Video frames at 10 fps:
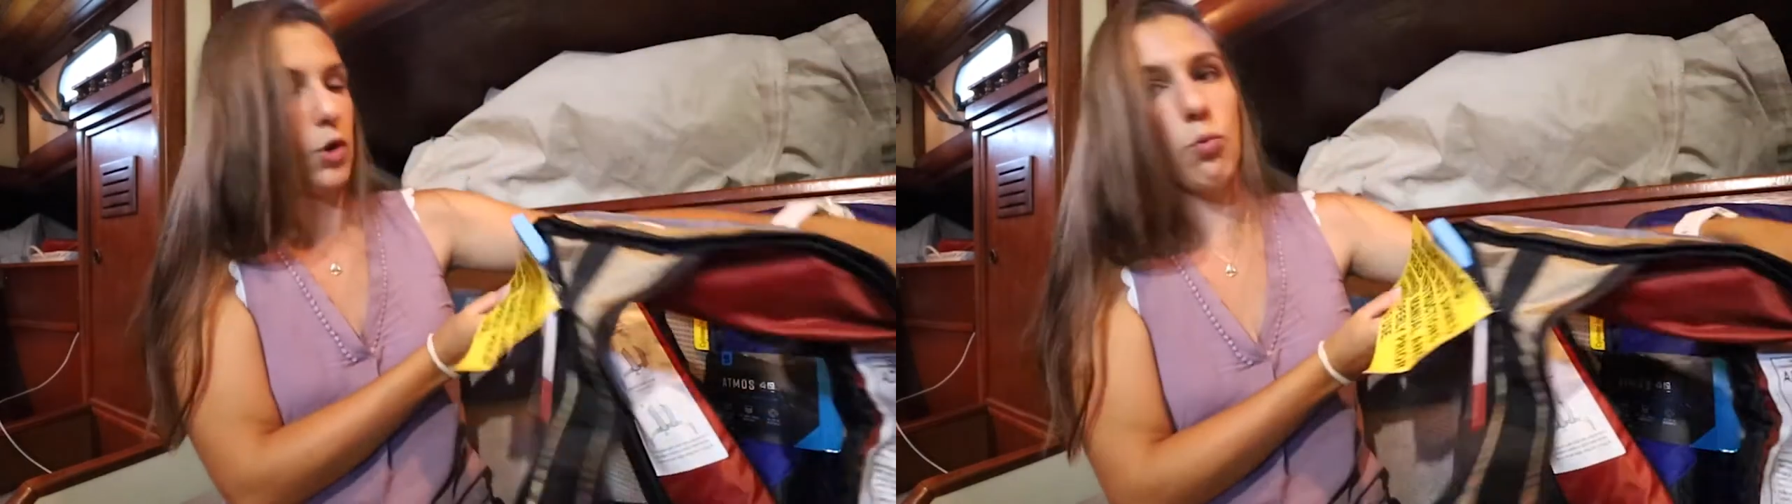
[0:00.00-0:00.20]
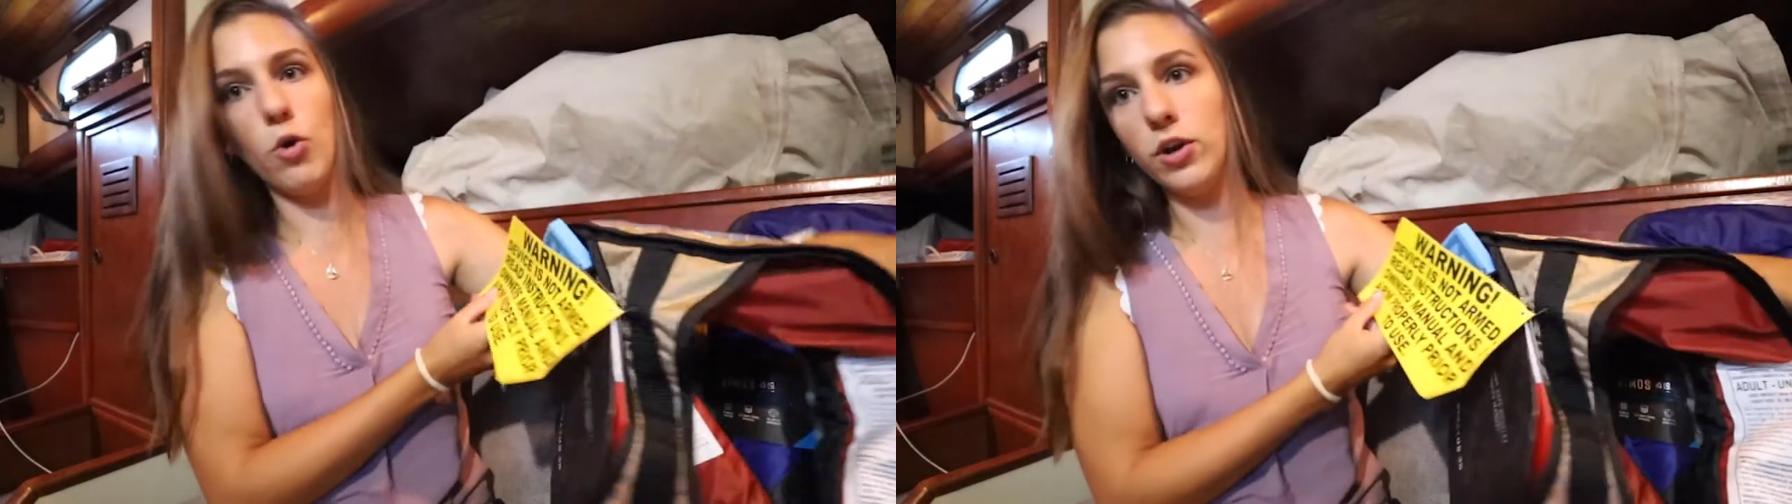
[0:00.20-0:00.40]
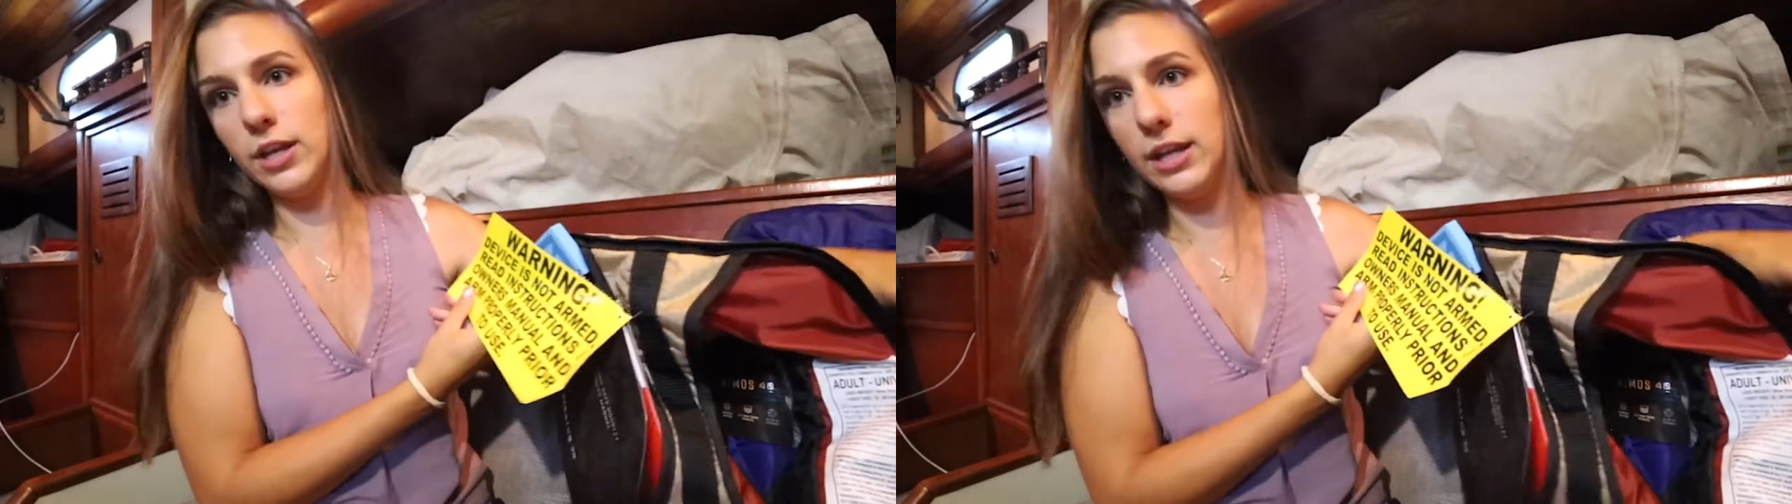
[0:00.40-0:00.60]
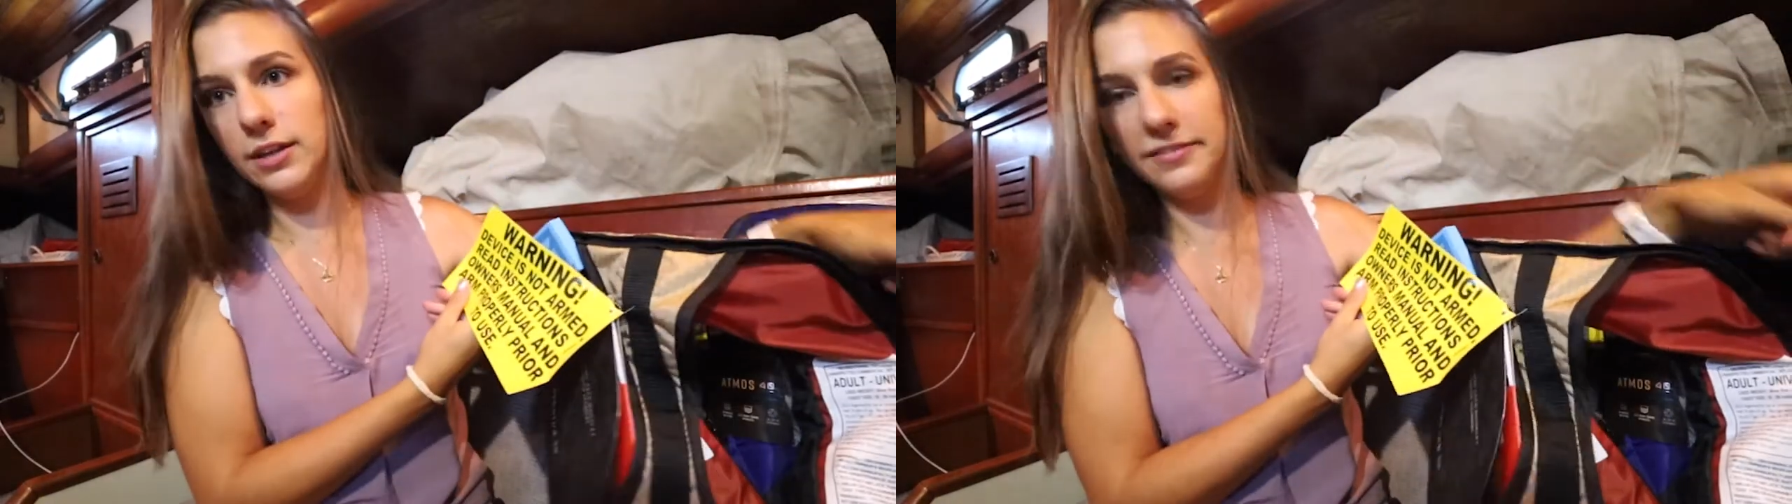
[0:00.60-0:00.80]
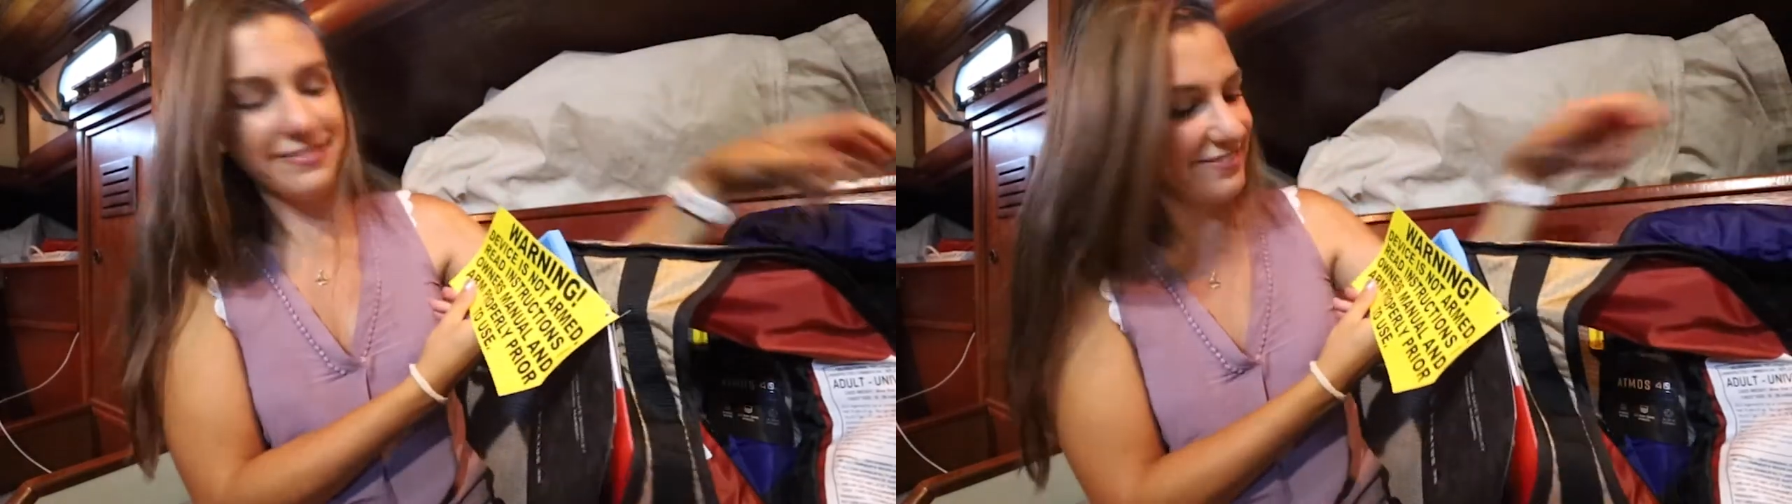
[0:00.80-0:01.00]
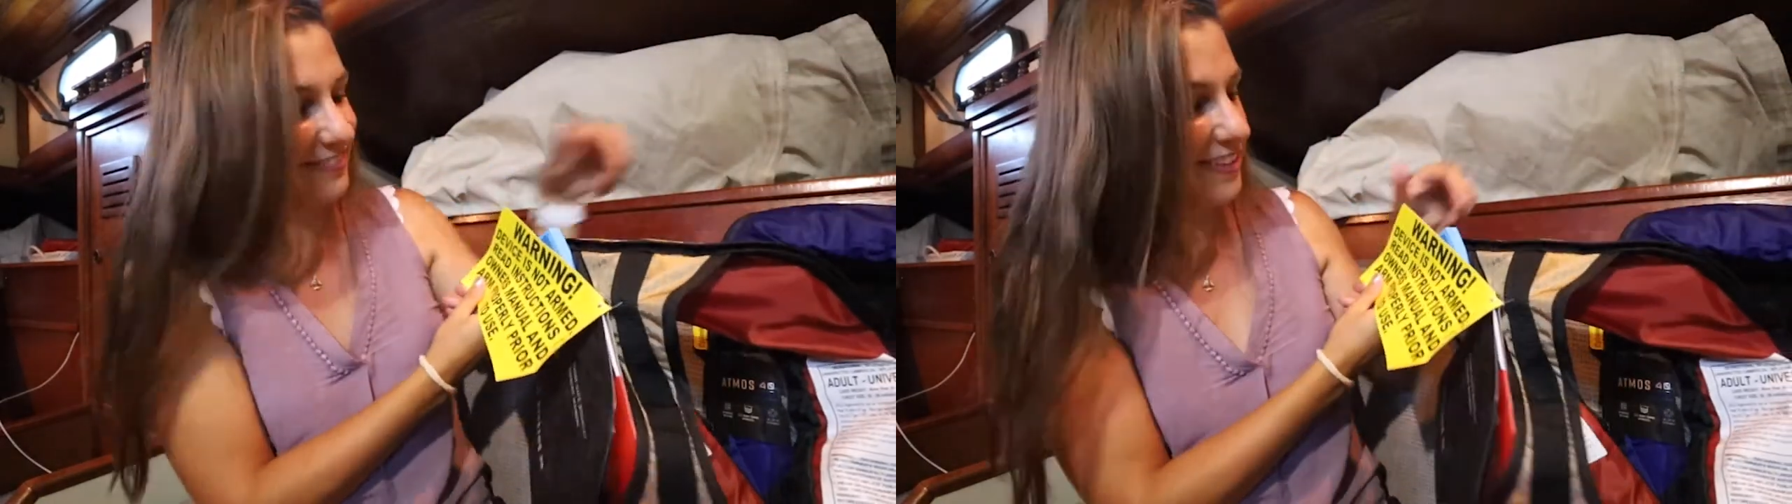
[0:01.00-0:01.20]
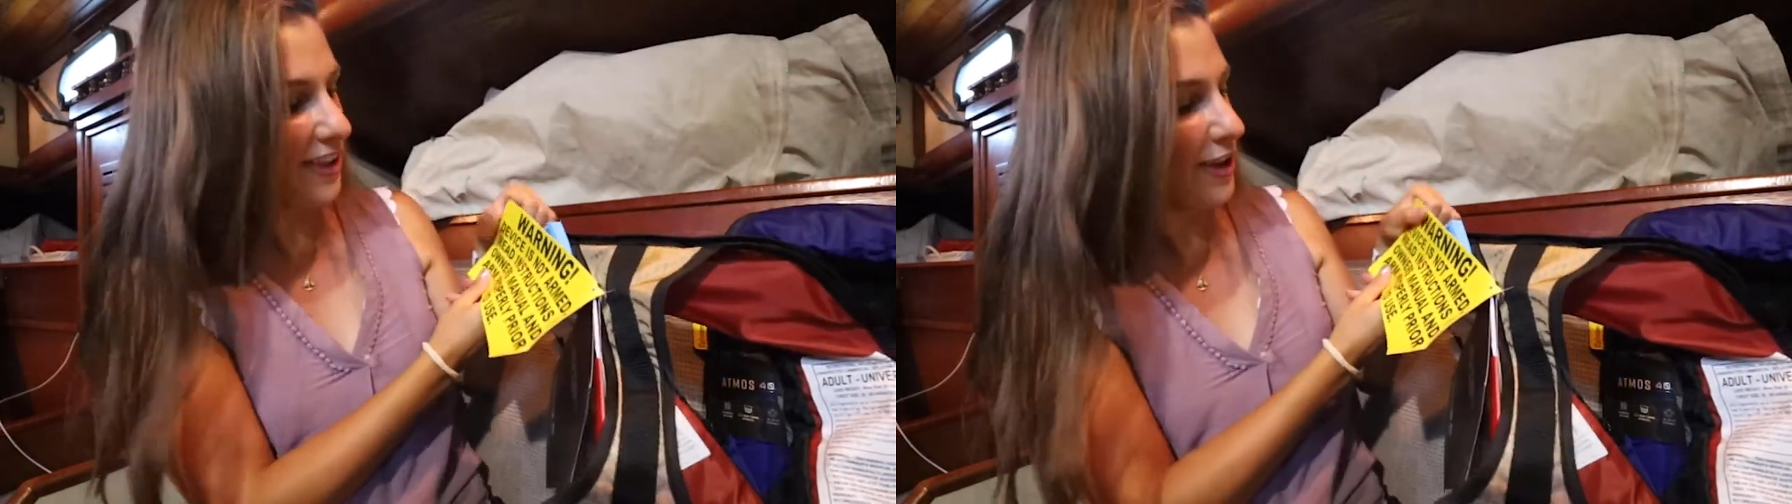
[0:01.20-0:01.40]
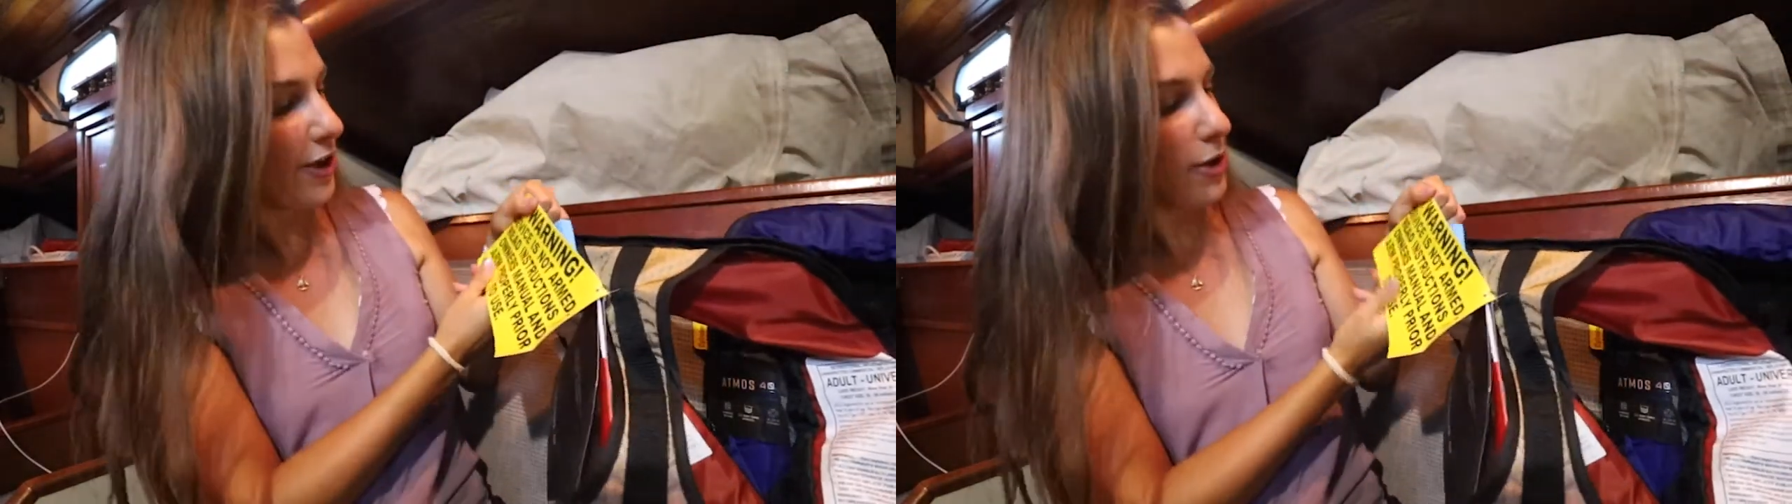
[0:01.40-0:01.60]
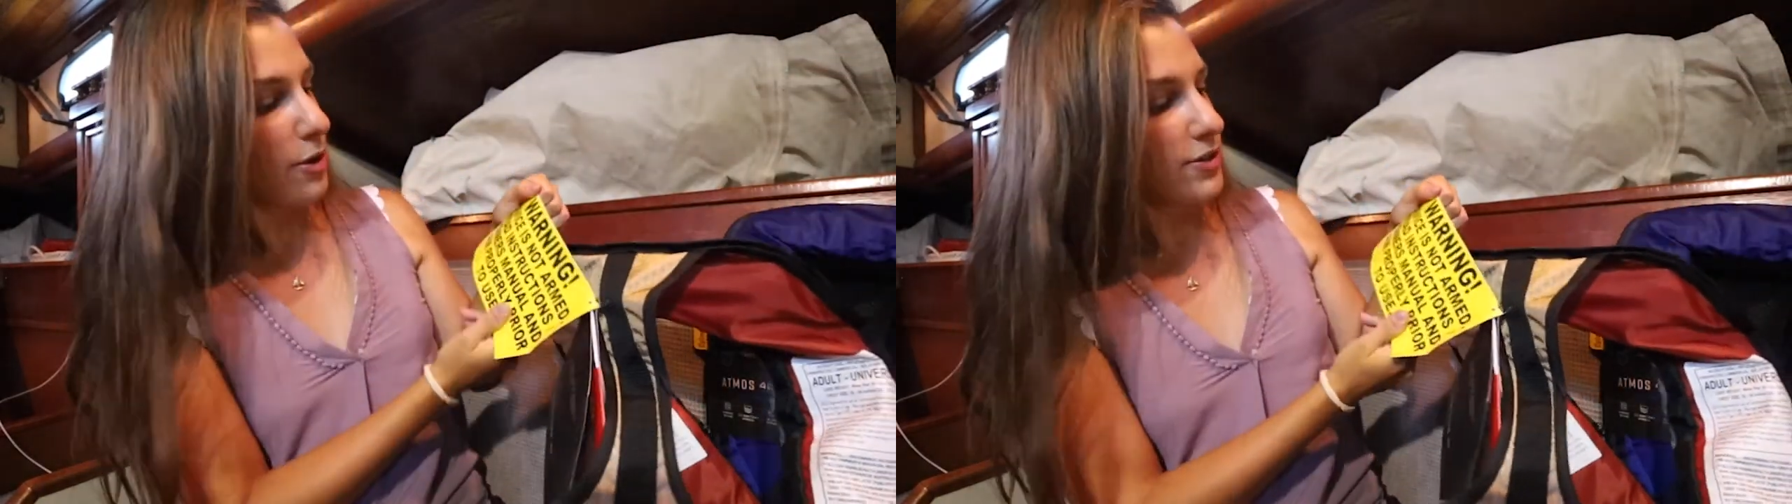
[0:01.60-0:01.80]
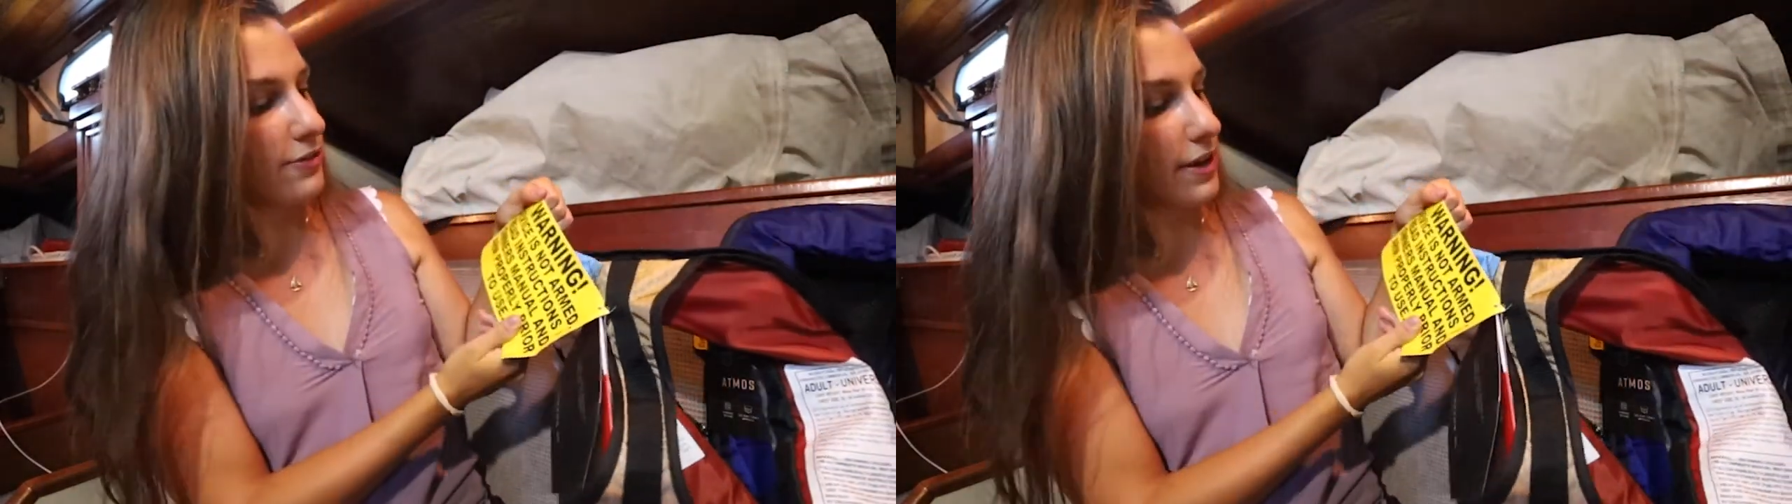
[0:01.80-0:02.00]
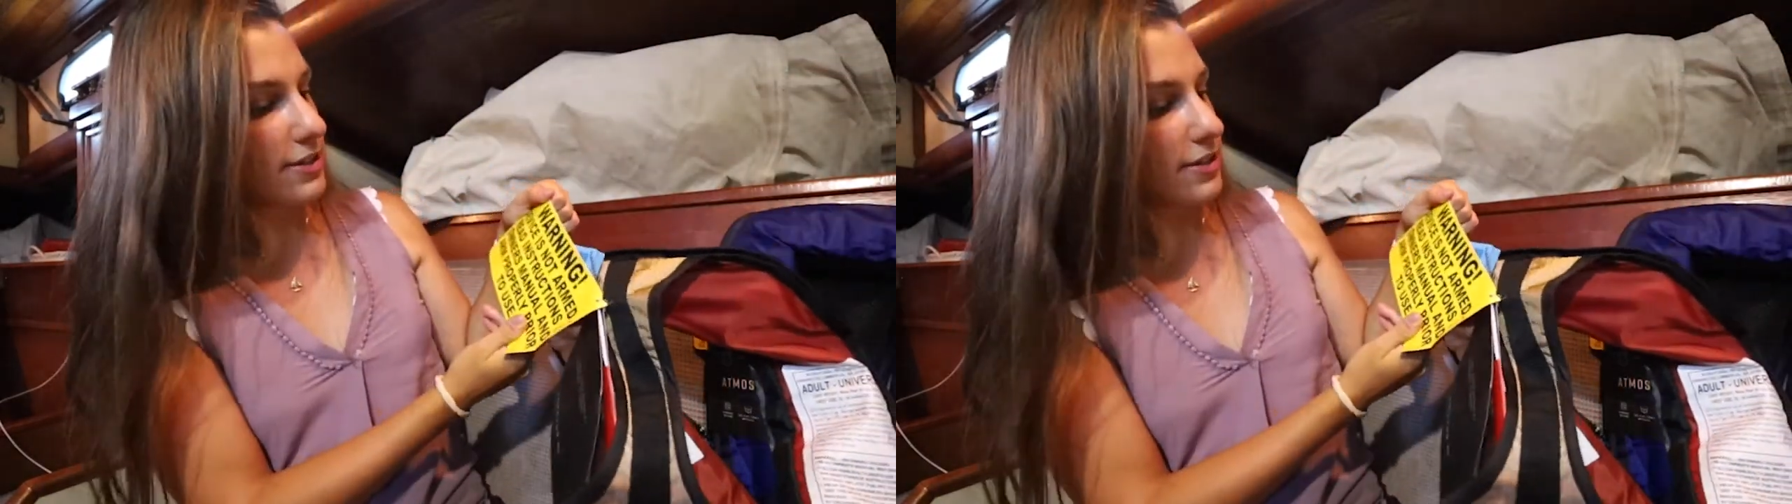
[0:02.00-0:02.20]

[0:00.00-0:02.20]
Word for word: warning, device